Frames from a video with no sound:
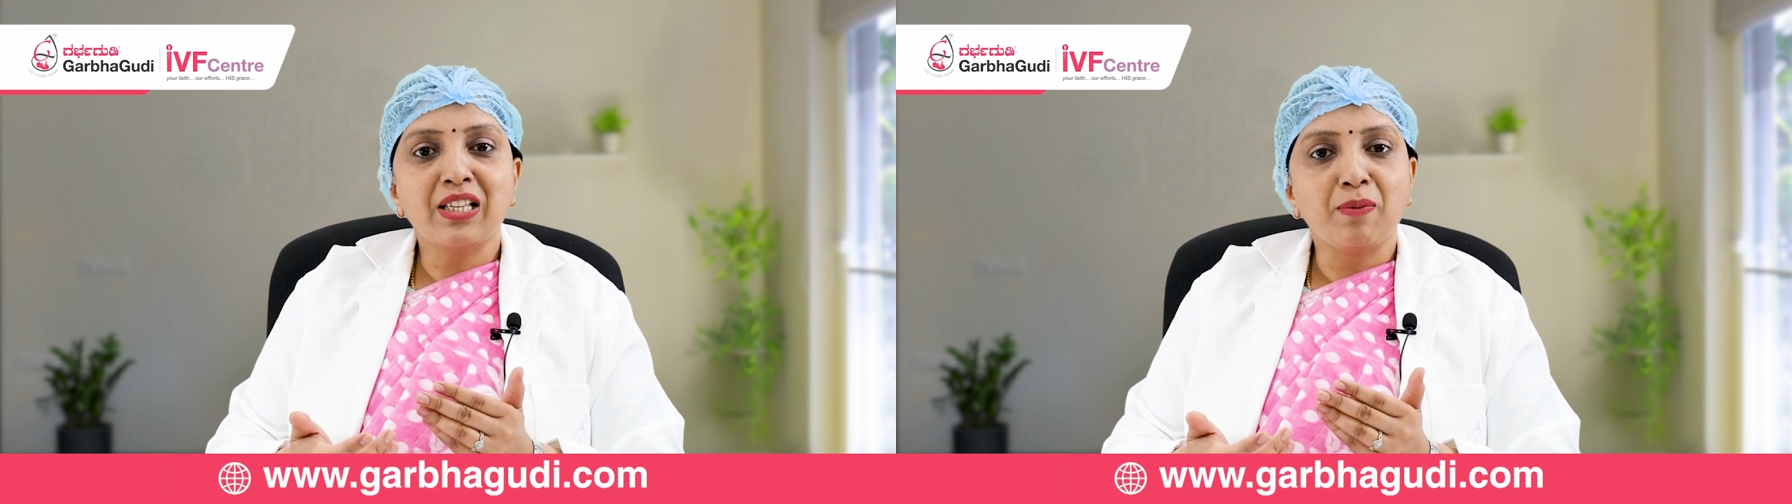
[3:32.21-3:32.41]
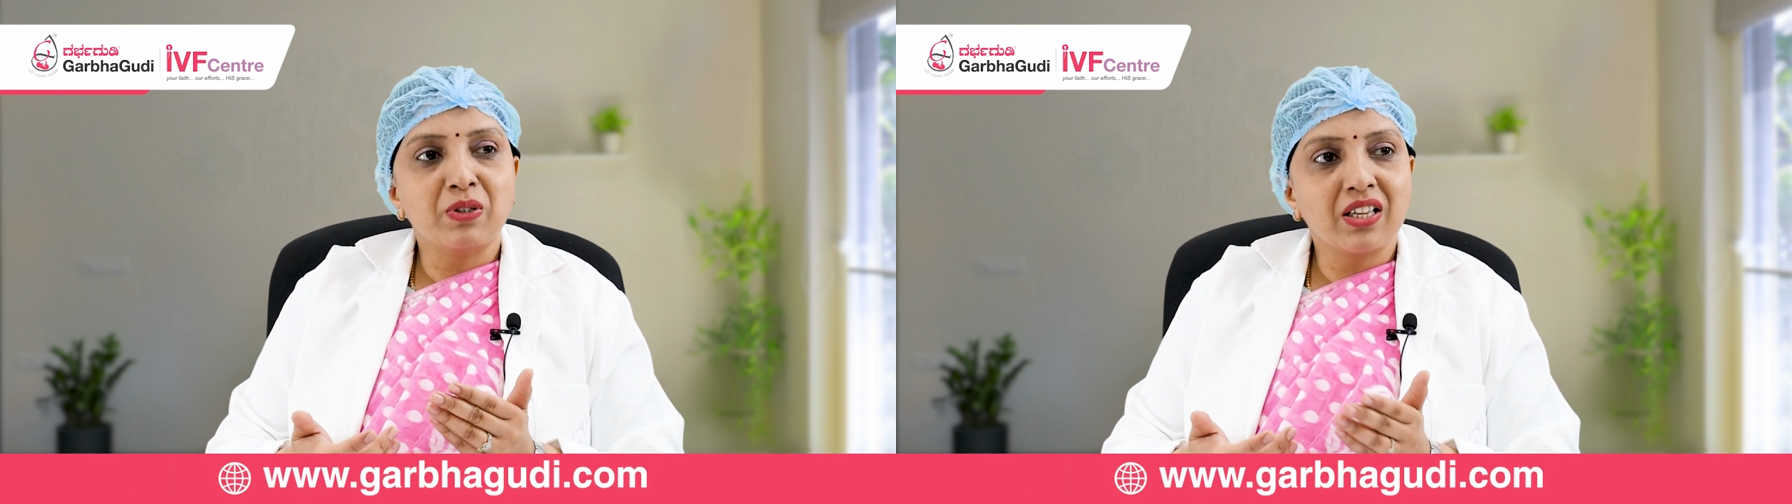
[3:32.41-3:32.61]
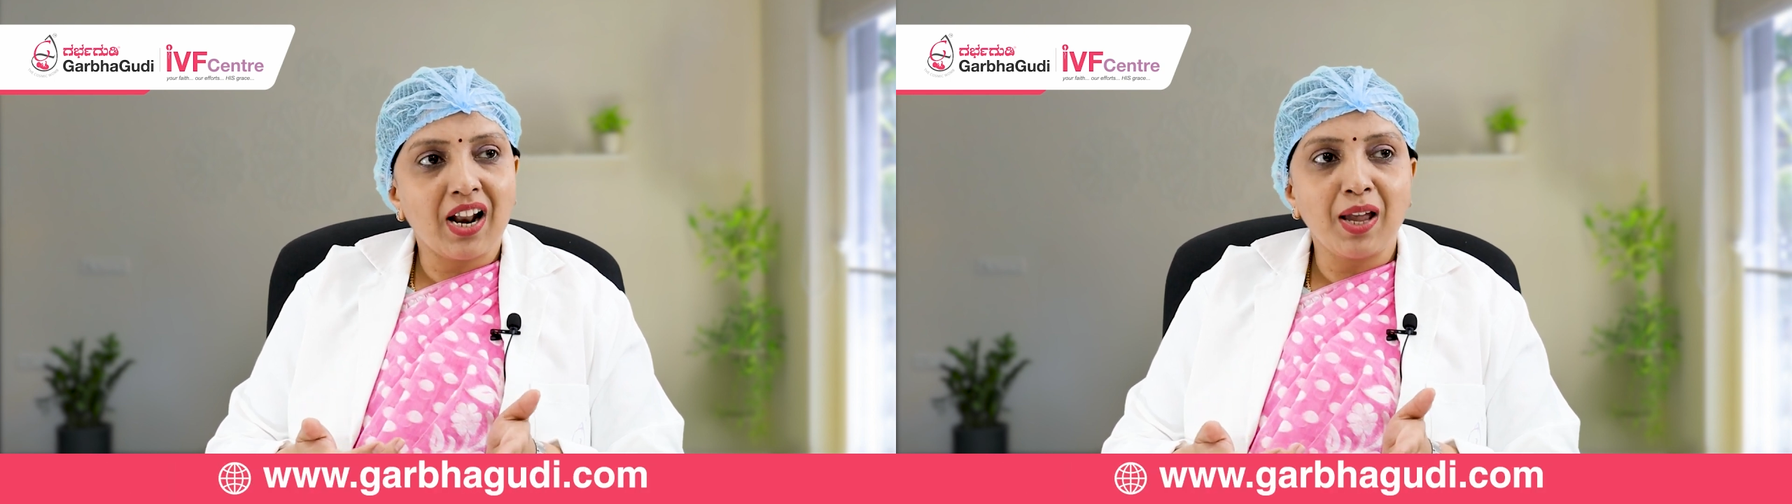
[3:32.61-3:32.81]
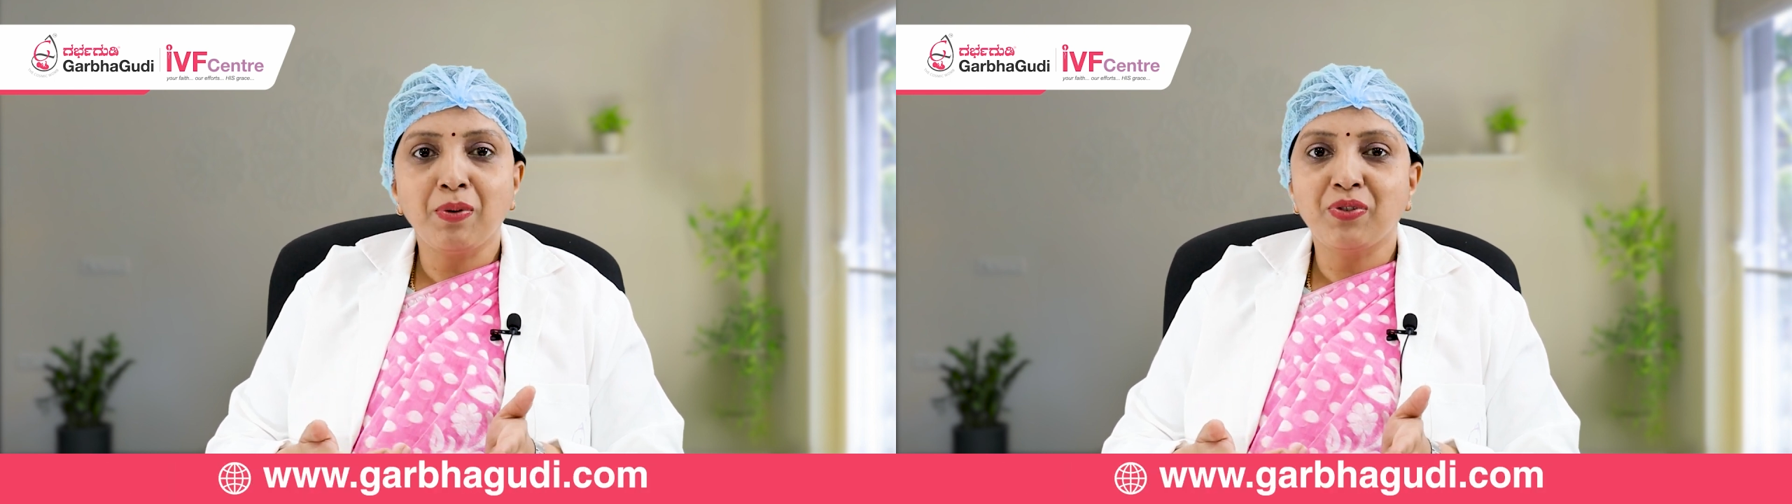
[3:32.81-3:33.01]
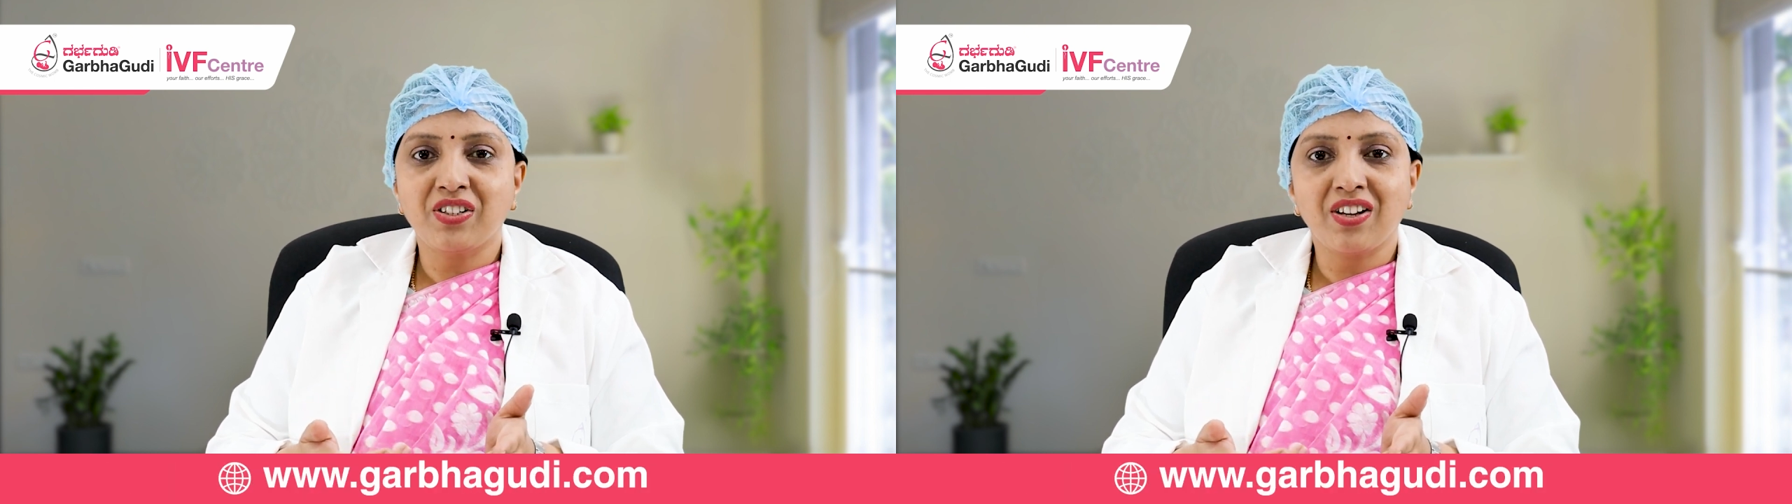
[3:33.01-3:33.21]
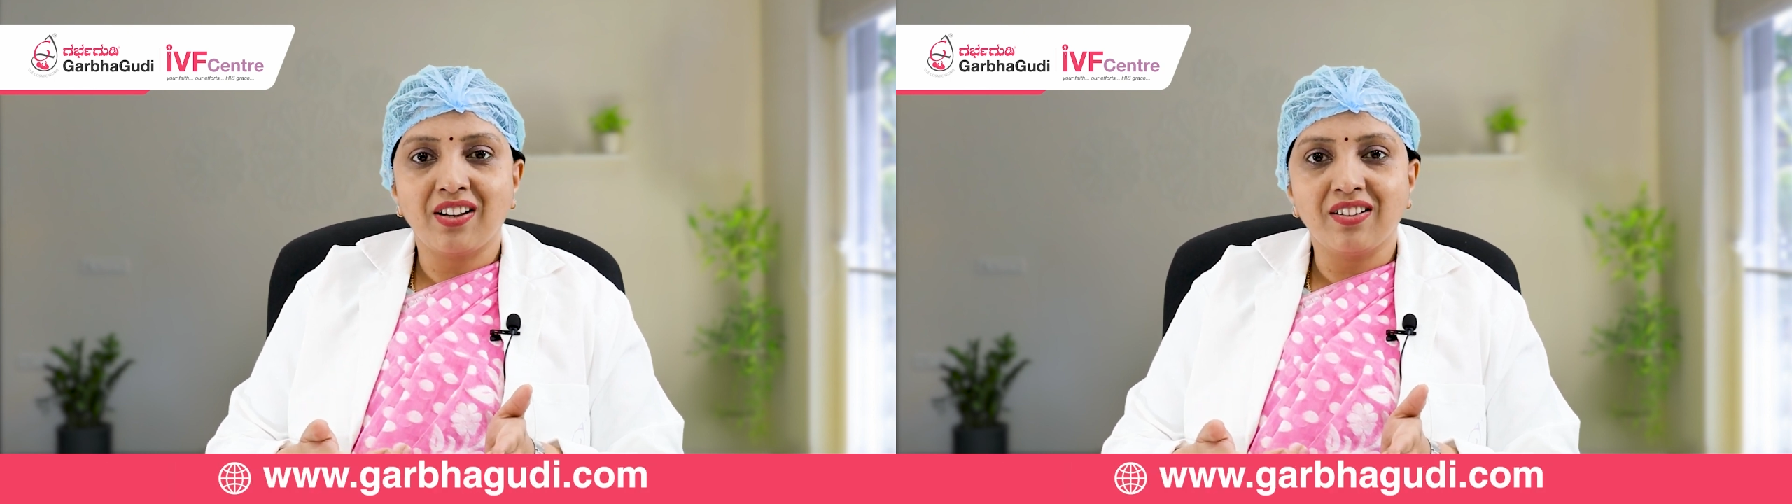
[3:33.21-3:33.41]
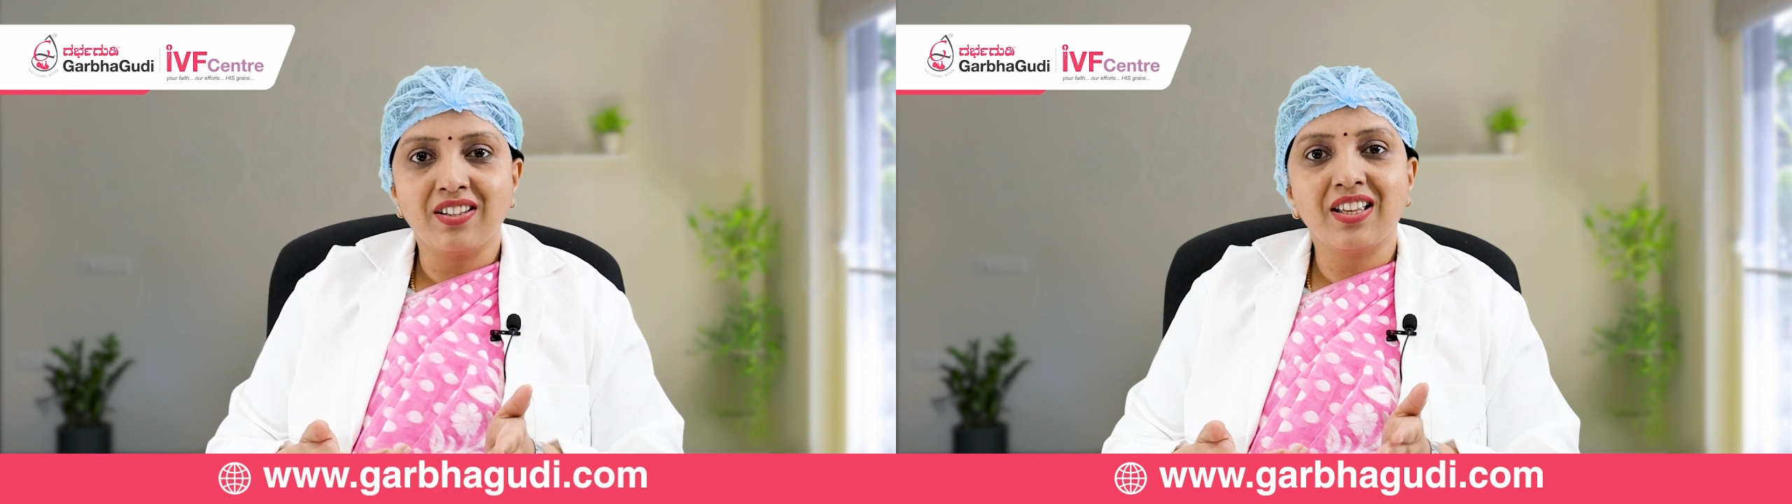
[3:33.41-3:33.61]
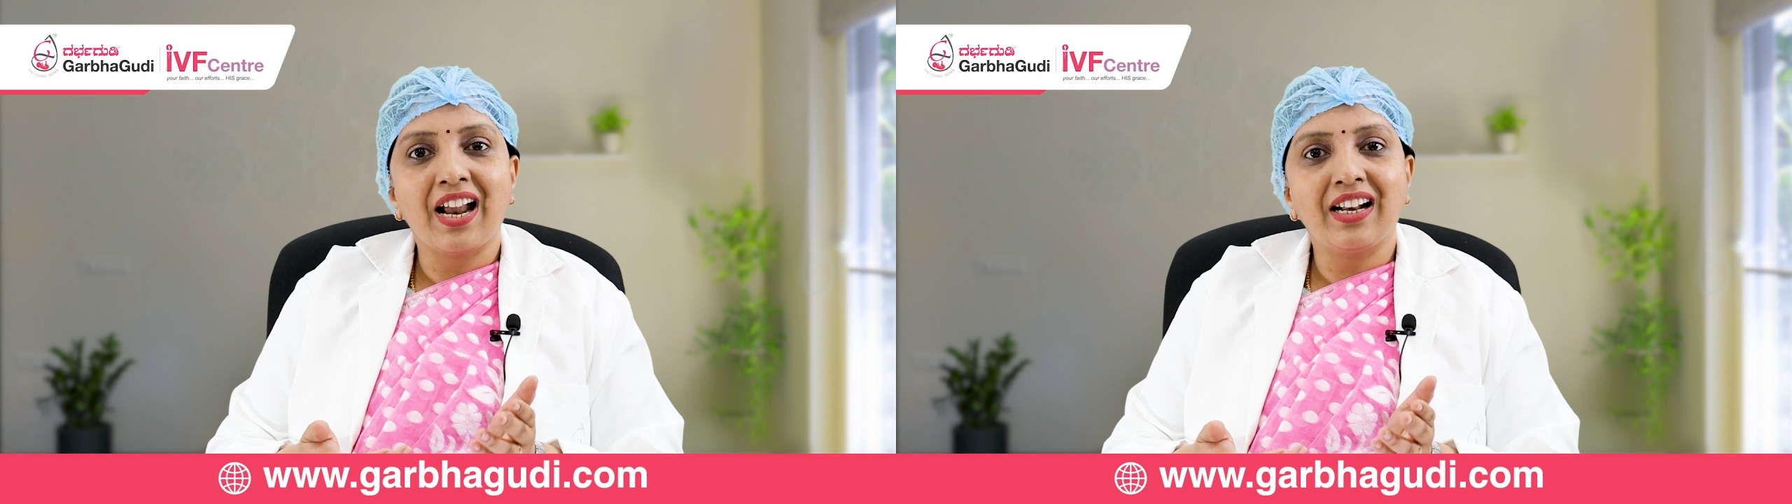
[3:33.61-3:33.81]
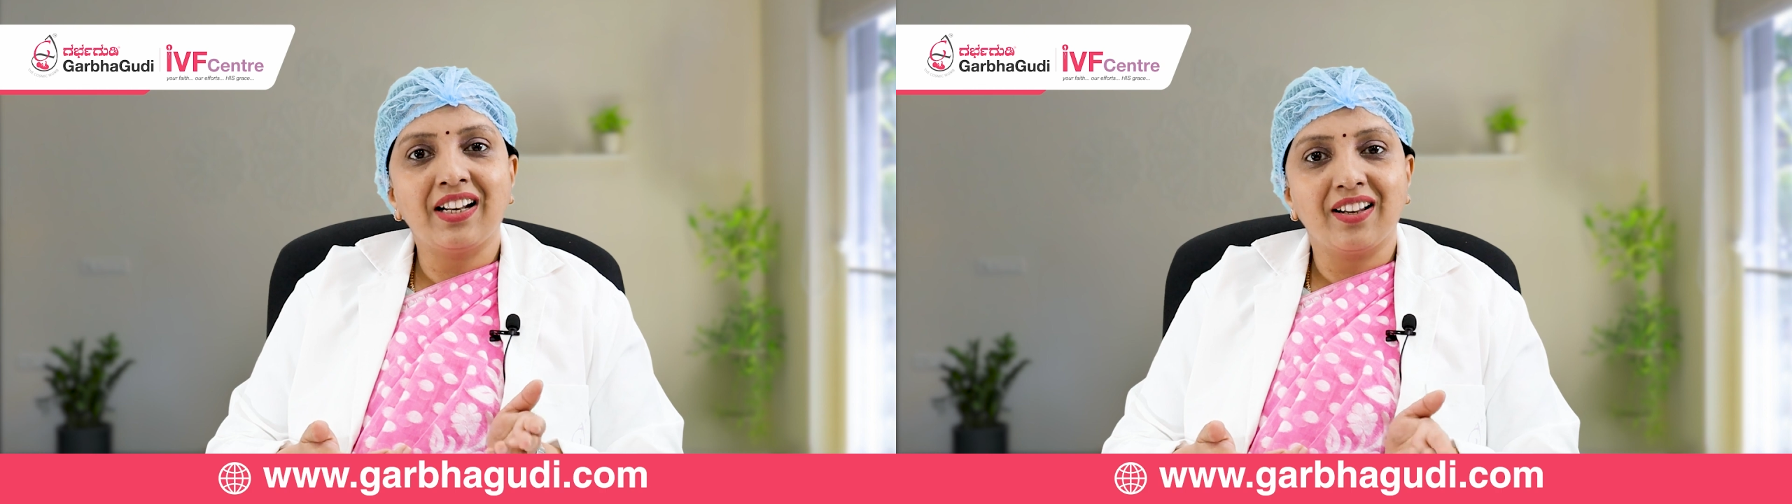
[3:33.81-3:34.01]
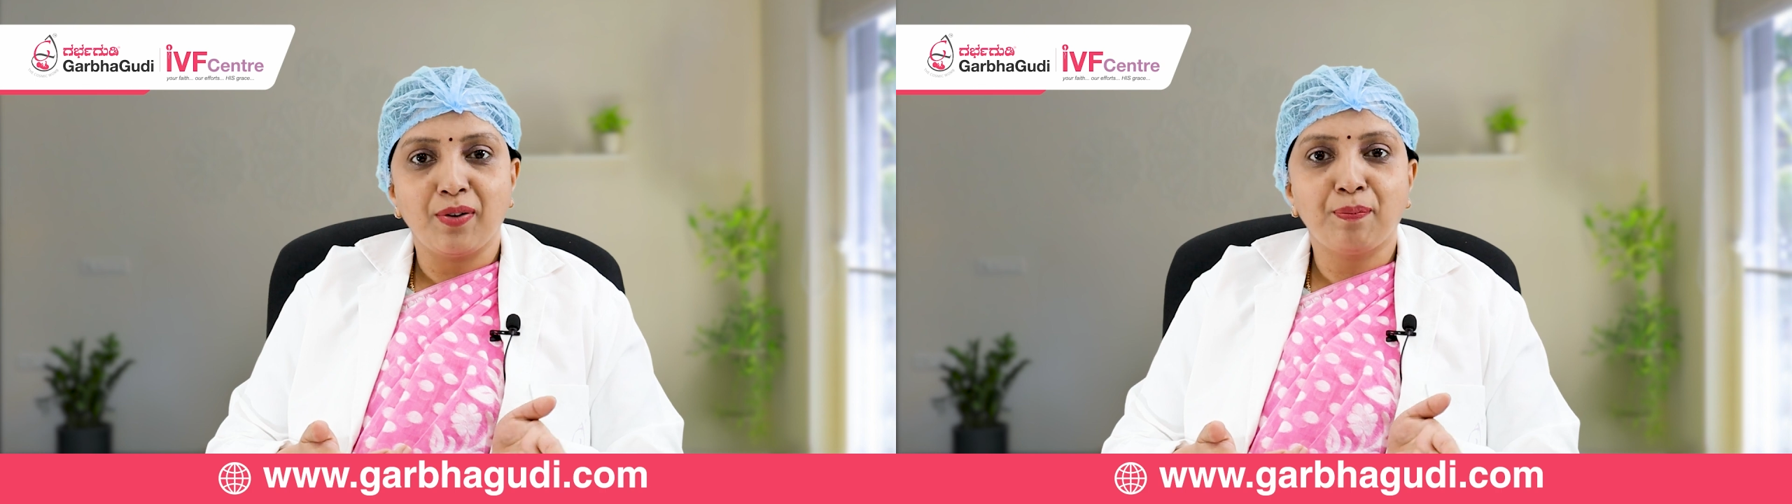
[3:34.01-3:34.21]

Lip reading: subscribe our channels and